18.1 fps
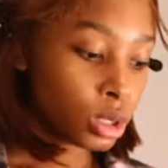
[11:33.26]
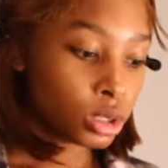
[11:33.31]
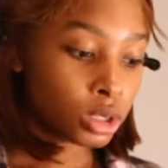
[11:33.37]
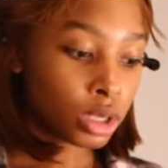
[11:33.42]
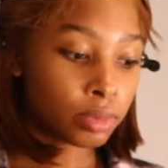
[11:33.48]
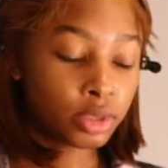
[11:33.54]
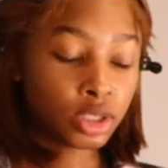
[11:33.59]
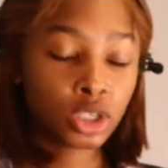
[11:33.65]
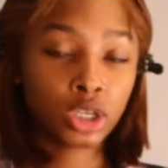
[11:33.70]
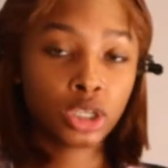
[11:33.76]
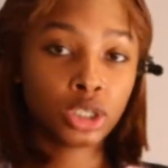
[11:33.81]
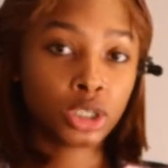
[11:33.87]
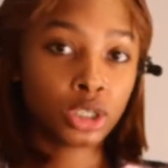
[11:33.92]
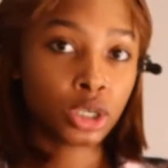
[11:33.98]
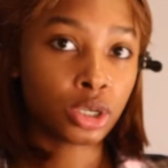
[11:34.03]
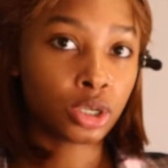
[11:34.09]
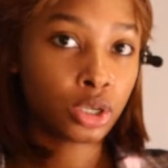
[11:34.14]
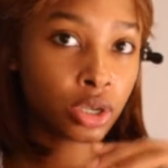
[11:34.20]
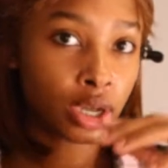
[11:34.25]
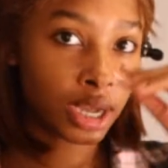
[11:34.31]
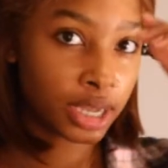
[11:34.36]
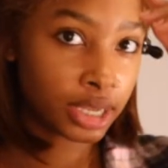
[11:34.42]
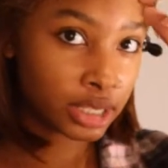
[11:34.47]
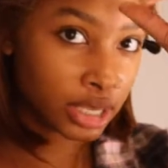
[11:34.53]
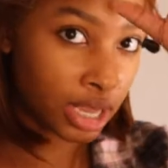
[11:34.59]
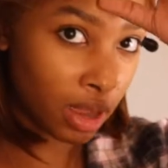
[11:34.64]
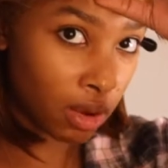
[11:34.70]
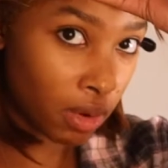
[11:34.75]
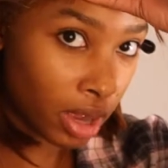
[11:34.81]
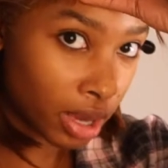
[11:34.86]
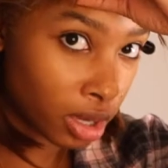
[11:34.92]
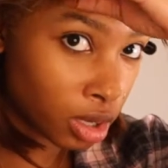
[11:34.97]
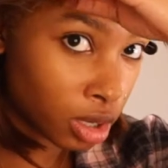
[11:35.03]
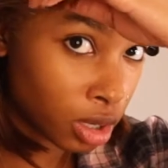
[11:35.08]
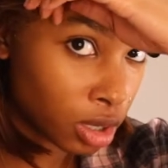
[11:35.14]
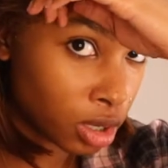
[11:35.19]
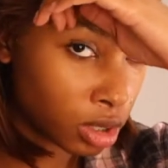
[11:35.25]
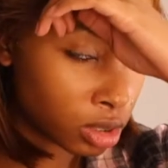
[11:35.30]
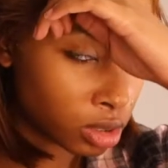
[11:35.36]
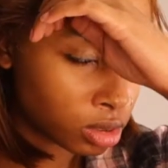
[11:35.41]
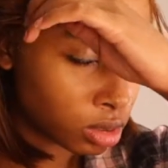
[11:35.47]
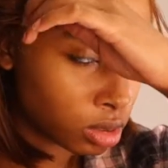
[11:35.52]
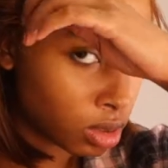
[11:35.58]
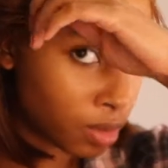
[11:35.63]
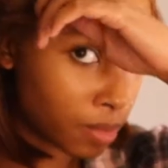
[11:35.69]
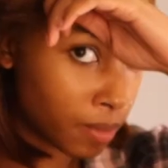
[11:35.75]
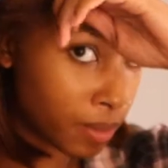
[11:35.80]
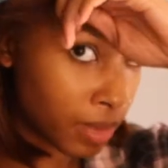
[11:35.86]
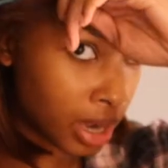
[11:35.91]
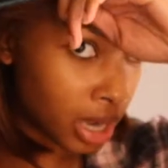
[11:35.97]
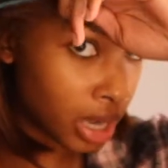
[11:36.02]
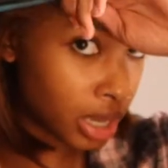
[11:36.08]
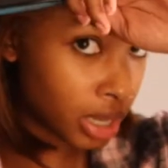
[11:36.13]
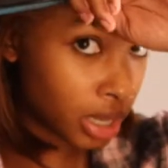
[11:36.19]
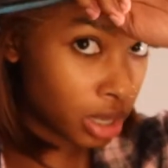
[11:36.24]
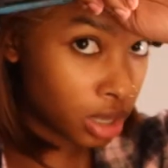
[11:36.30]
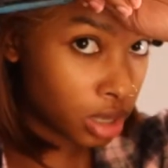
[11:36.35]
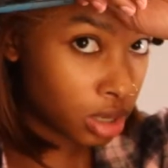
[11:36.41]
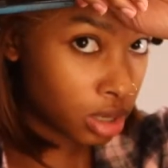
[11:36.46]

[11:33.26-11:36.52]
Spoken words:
So I'm just gonna show you guys how I curl my